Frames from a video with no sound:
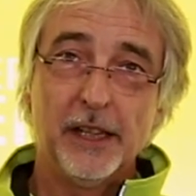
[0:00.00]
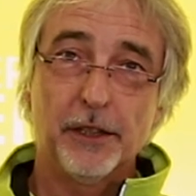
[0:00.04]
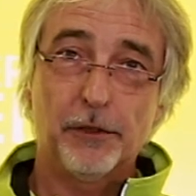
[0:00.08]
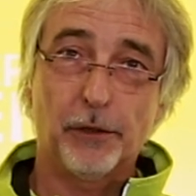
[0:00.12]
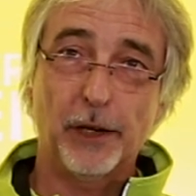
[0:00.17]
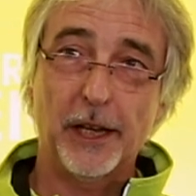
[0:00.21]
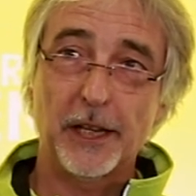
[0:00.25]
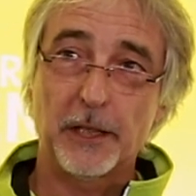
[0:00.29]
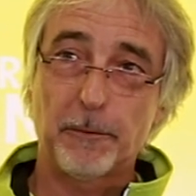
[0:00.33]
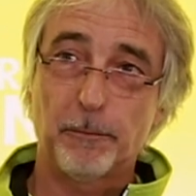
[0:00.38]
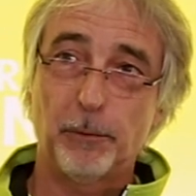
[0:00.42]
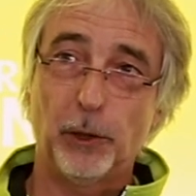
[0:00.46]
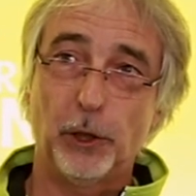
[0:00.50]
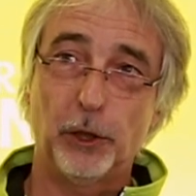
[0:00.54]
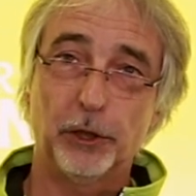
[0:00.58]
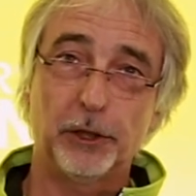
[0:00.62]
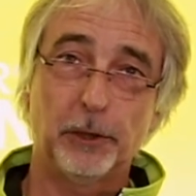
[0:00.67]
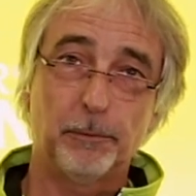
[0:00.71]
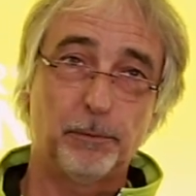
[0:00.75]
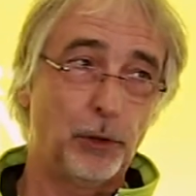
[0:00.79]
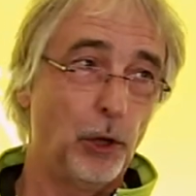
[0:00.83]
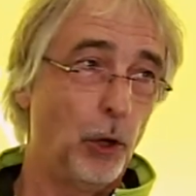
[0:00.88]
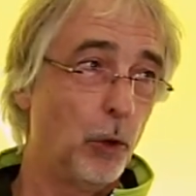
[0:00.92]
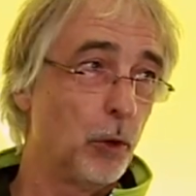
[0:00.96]

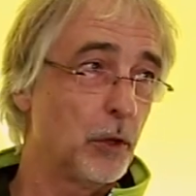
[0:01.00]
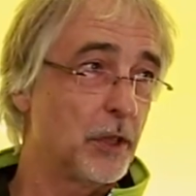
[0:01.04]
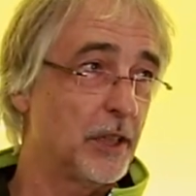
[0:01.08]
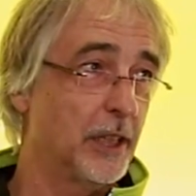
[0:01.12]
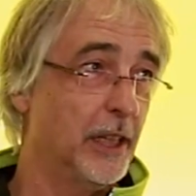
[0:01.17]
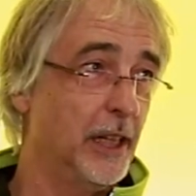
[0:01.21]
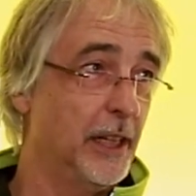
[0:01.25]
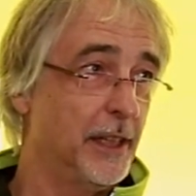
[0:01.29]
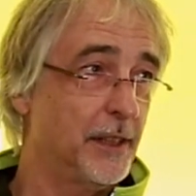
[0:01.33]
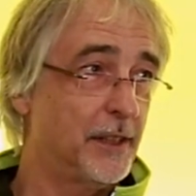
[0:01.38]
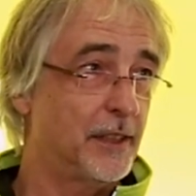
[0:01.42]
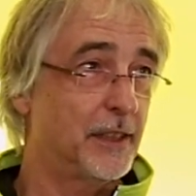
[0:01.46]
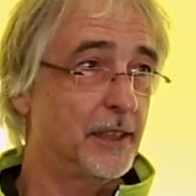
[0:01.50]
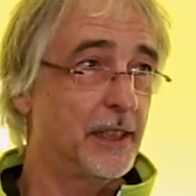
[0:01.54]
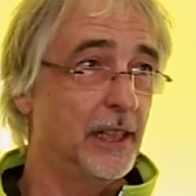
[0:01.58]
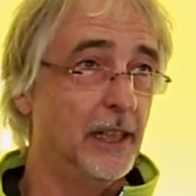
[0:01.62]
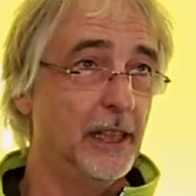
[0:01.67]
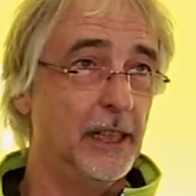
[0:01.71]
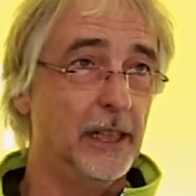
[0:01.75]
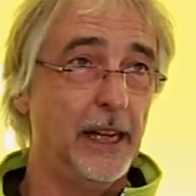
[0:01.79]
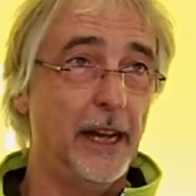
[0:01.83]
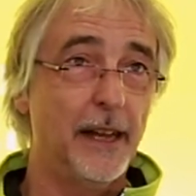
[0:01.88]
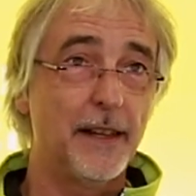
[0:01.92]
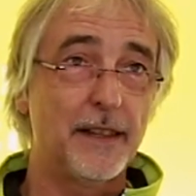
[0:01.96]
transported, processed,
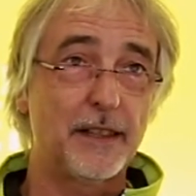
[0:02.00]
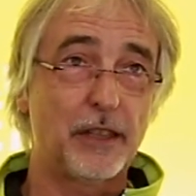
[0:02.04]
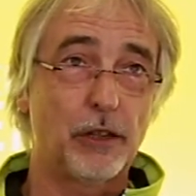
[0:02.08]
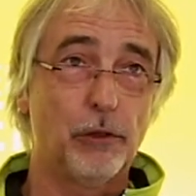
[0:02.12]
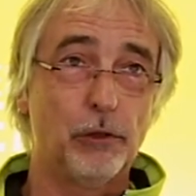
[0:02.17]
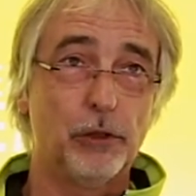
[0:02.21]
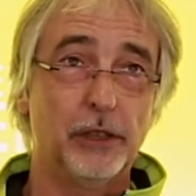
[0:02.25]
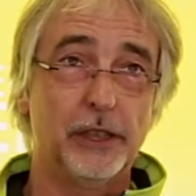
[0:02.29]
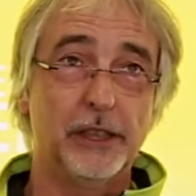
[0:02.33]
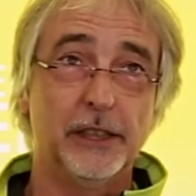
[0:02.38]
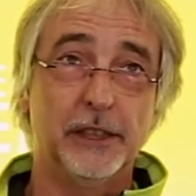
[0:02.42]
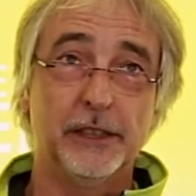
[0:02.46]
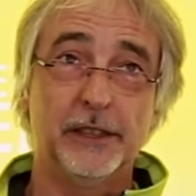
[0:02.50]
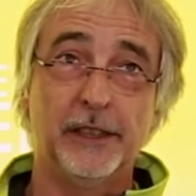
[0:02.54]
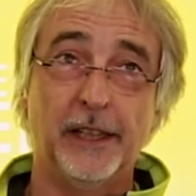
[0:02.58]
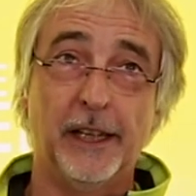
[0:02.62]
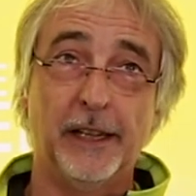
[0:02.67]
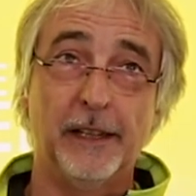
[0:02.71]
and so on.